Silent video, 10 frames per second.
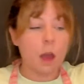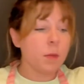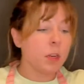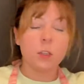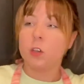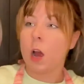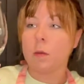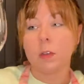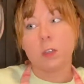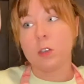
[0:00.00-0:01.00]
I'm gonna
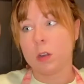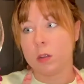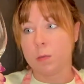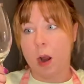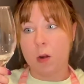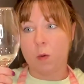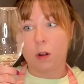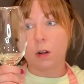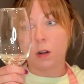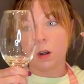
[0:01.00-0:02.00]
start the bride
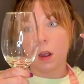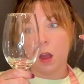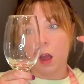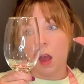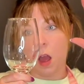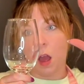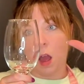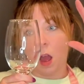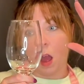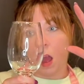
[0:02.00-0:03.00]
one.
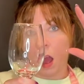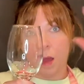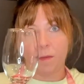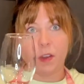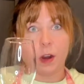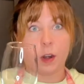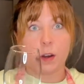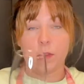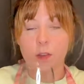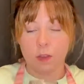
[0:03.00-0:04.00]
I'm very nervous